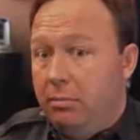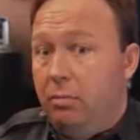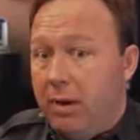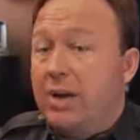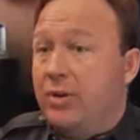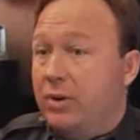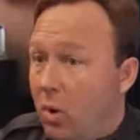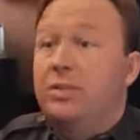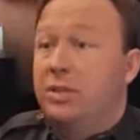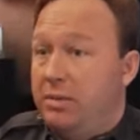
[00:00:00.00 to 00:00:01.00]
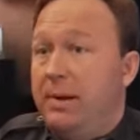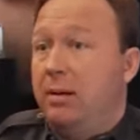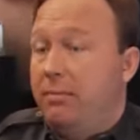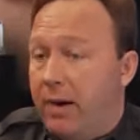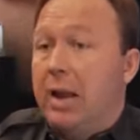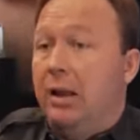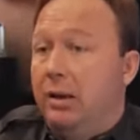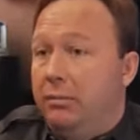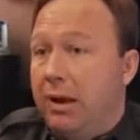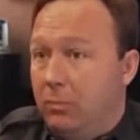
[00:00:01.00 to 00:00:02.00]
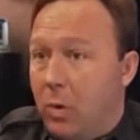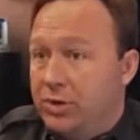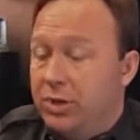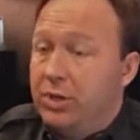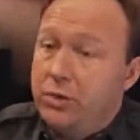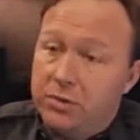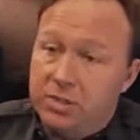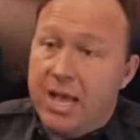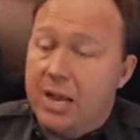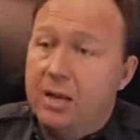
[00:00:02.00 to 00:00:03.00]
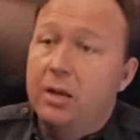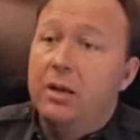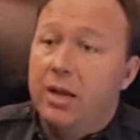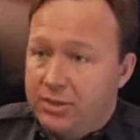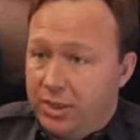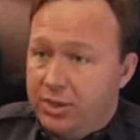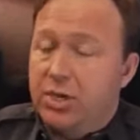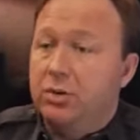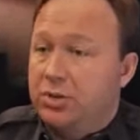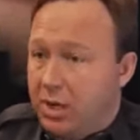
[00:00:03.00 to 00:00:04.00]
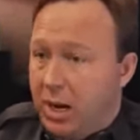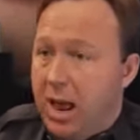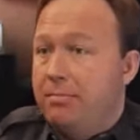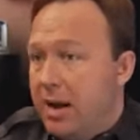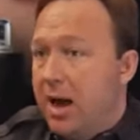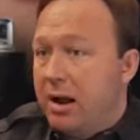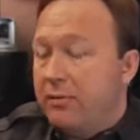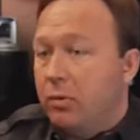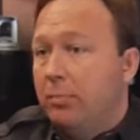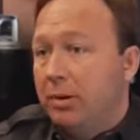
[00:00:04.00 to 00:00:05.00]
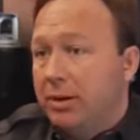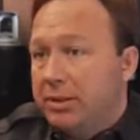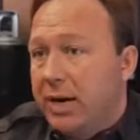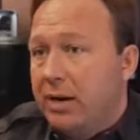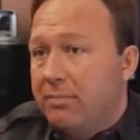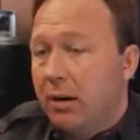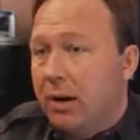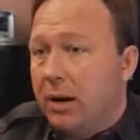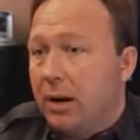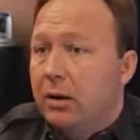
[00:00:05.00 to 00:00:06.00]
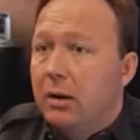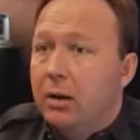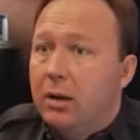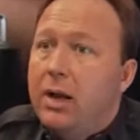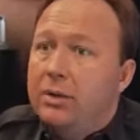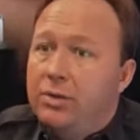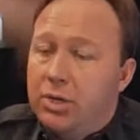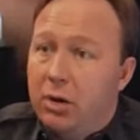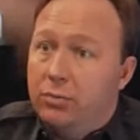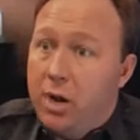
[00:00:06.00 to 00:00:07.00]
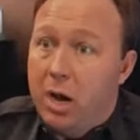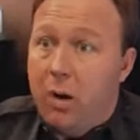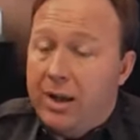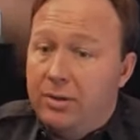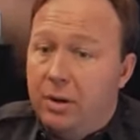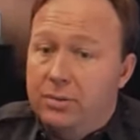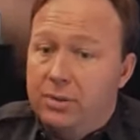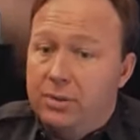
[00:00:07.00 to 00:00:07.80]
actually wants it to become violent and wants to use that as the excuse to clamp down and have a real police state in America. And so, no, I don't